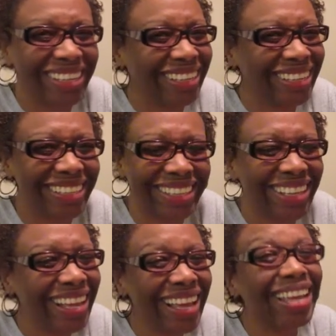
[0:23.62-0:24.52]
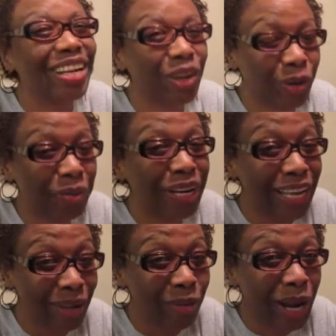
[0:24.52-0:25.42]
and they're going to be
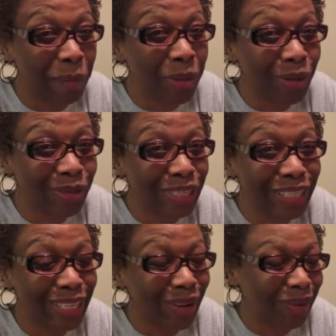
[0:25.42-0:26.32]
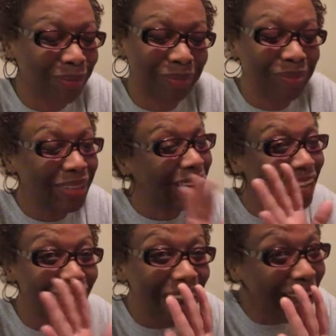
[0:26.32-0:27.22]
late when i post it so
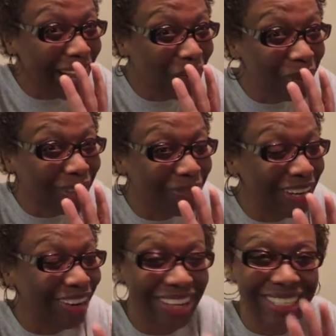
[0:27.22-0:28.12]
here I am with a video.